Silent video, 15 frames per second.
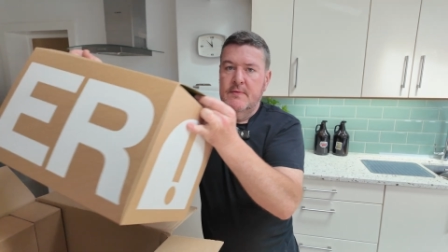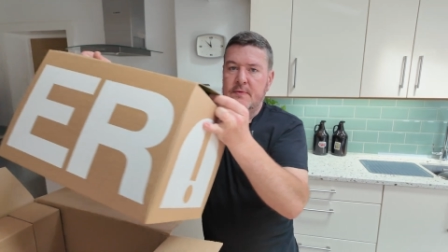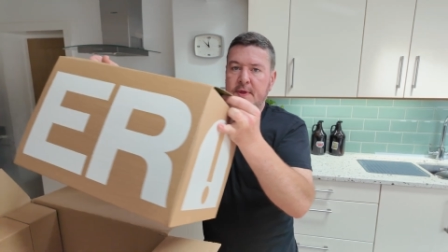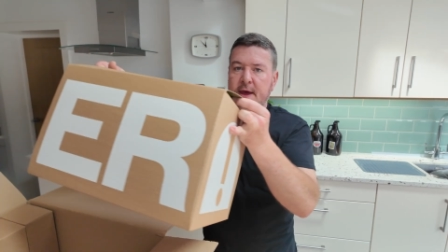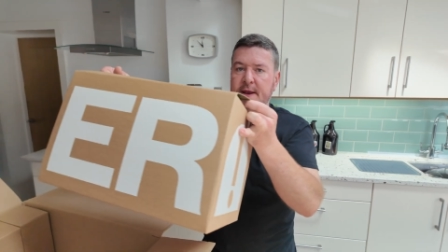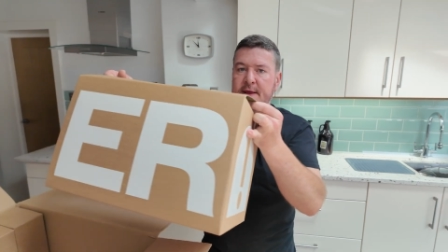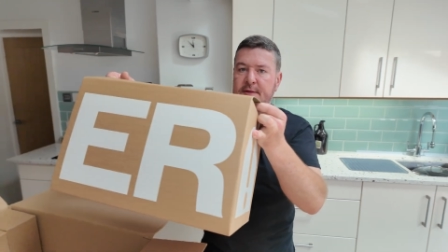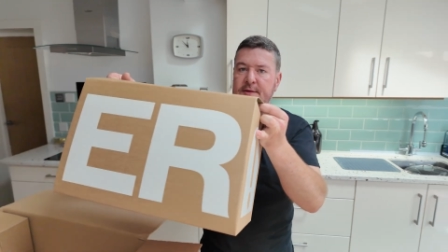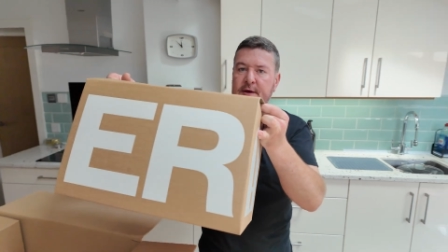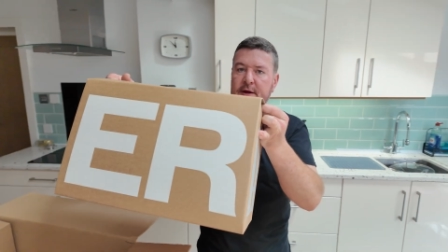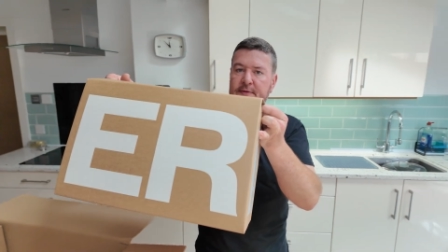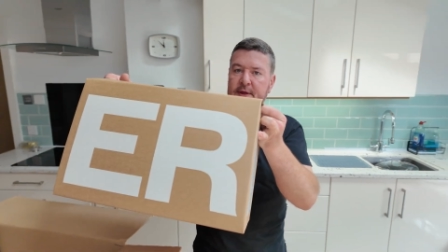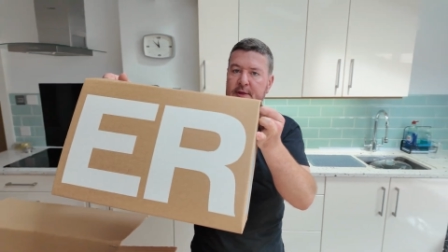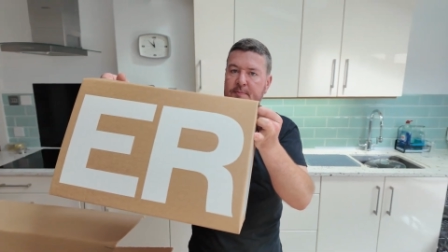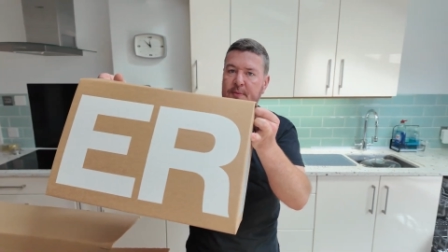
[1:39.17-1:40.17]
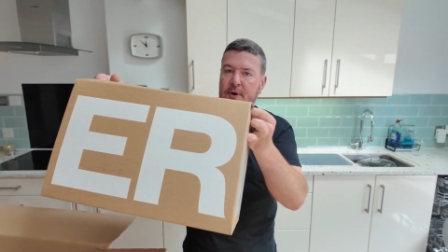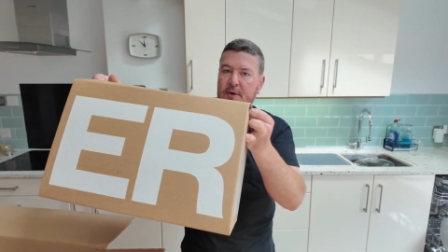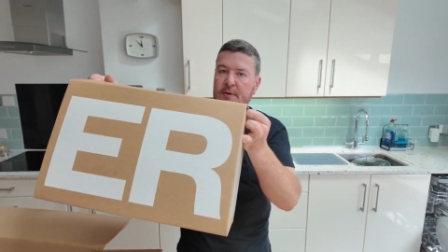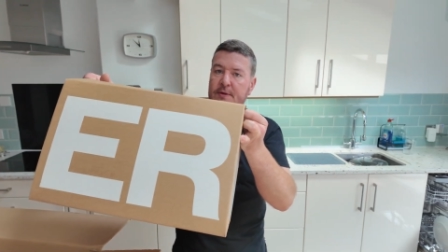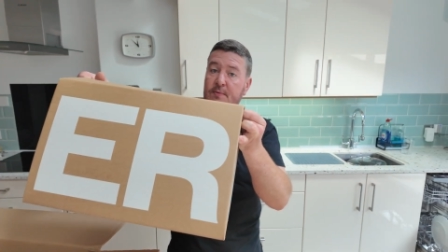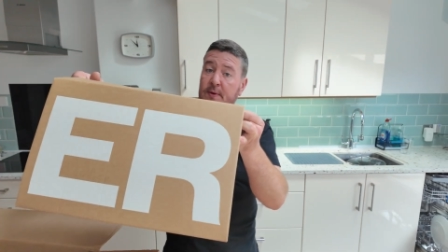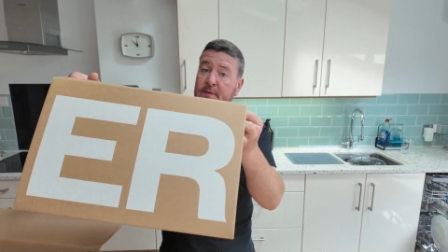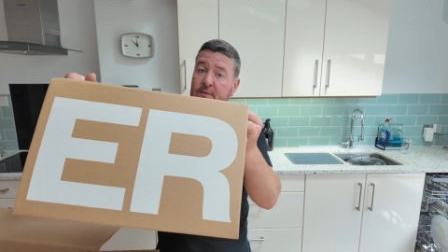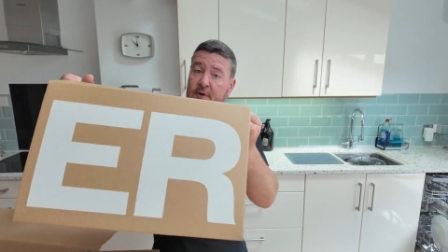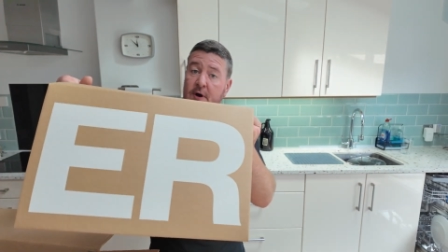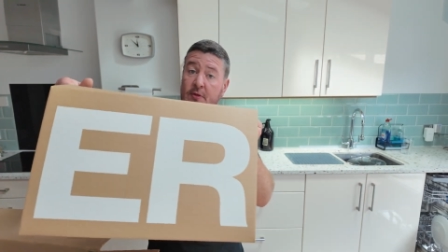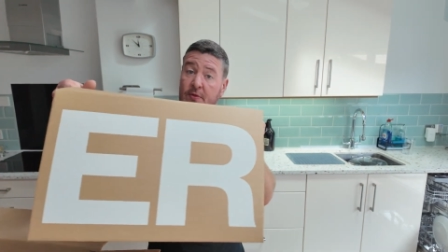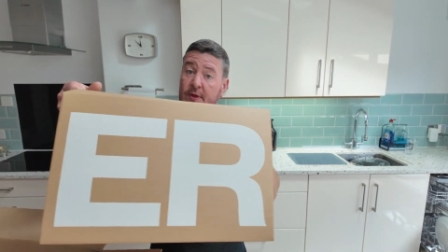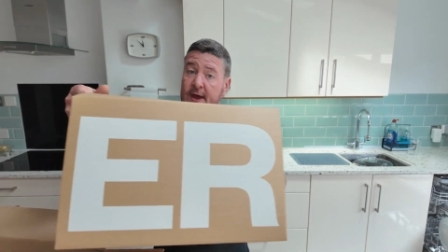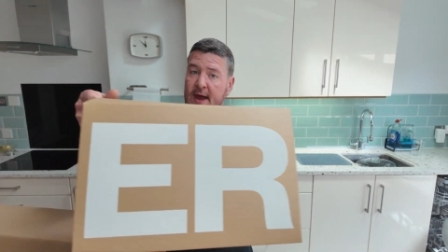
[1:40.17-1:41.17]
Then inside this box we've
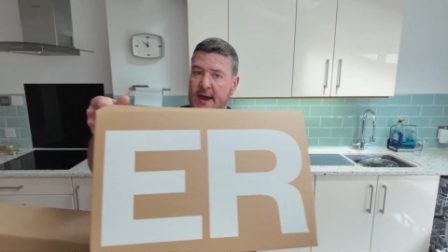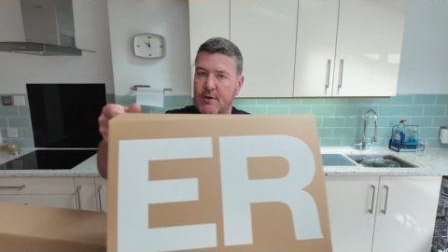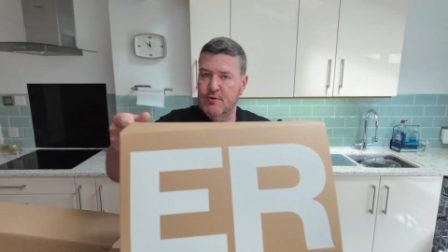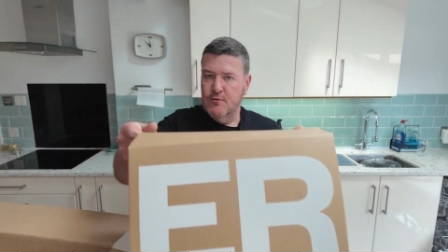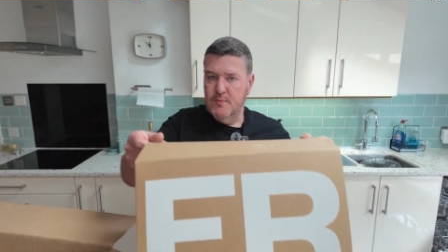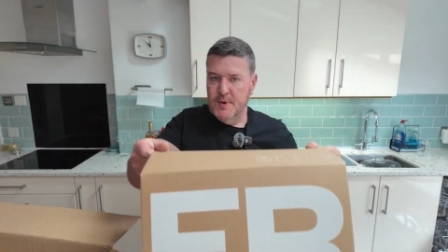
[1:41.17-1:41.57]
got the actual